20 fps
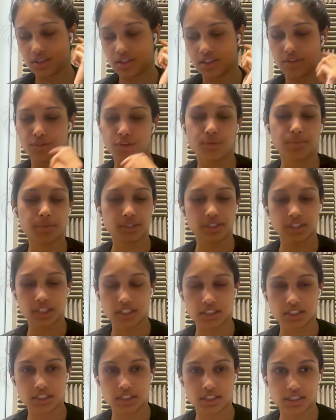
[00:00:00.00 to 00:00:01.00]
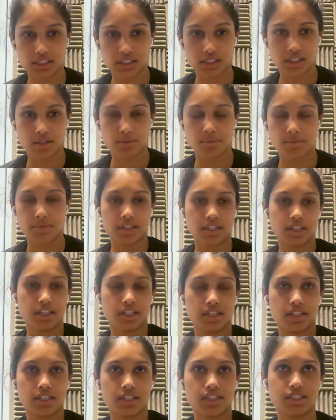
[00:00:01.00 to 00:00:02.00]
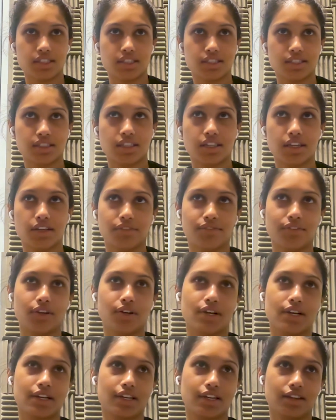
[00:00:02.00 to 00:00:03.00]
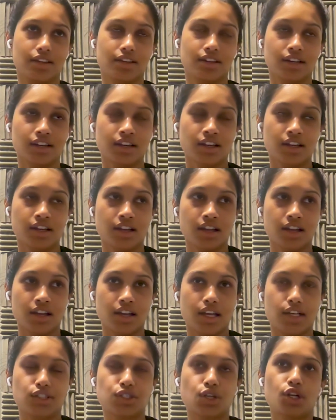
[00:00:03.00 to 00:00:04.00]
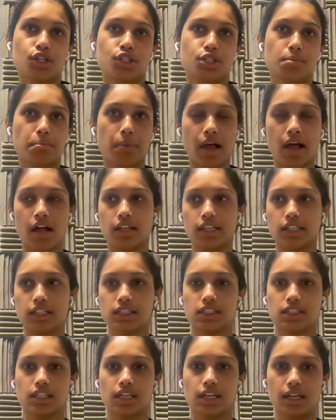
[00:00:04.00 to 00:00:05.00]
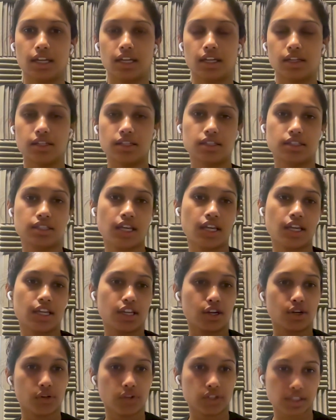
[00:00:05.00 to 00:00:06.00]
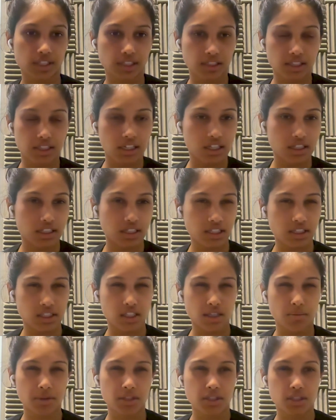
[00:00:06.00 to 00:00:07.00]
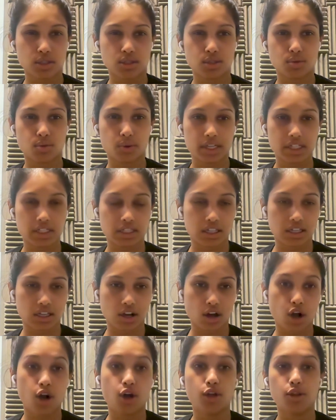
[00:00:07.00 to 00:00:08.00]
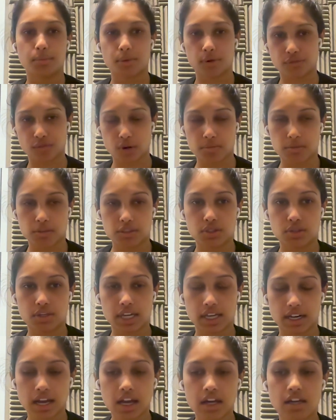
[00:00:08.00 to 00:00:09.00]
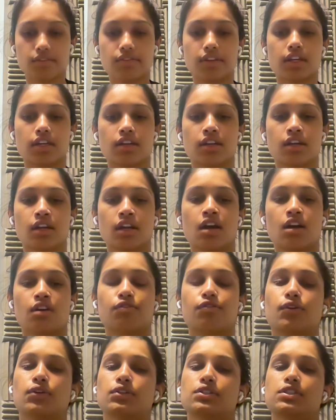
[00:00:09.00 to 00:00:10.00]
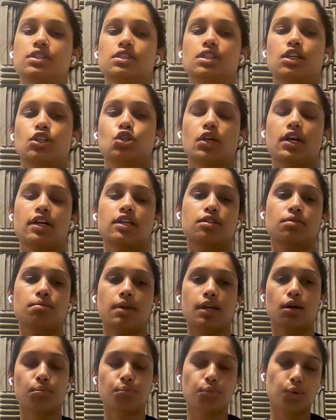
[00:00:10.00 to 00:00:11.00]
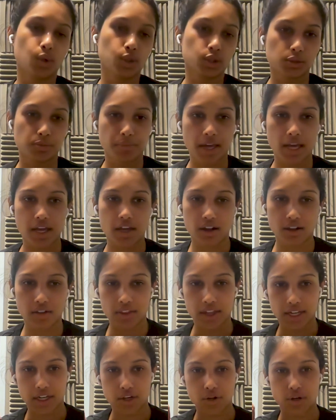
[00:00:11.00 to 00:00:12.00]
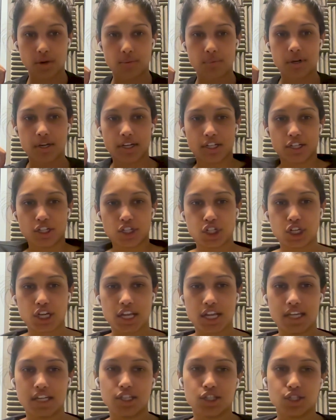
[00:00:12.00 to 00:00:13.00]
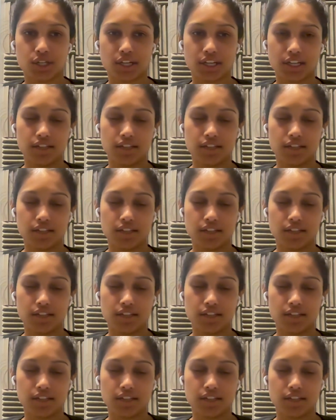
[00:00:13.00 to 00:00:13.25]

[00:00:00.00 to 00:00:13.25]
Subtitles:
you're building a system, it is like it's hard to balance like taking your existing system and squeezing all the performance you can out of it versus like trying to make a bold bet on like, okay, we're going to change like